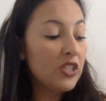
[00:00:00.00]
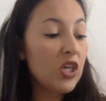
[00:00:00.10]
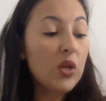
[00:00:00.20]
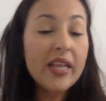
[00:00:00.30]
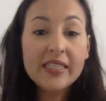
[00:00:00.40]

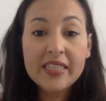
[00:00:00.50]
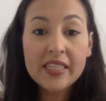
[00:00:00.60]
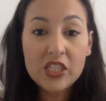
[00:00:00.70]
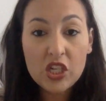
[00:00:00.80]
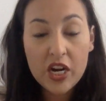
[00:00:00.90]
So let's
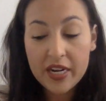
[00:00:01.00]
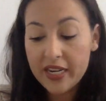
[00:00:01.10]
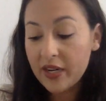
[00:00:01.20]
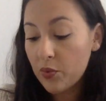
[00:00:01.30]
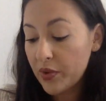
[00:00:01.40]
get
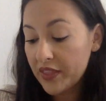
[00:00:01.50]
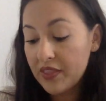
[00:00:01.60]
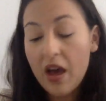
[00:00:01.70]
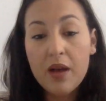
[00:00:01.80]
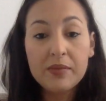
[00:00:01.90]
started with
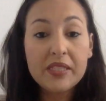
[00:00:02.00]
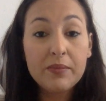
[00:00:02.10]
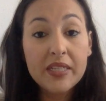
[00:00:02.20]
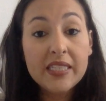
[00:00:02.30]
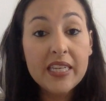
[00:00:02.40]

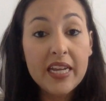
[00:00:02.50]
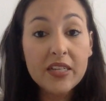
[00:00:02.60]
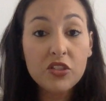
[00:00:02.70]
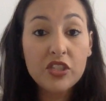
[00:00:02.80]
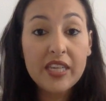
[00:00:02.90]
some listening
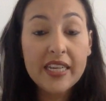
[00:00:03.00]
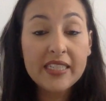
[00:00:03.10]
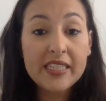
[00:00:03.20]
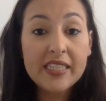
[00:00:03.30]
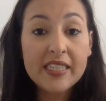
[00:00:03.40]

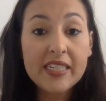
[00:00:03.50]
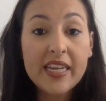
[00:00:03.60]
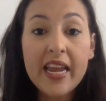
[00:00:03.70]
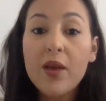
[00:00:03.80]
exercises today.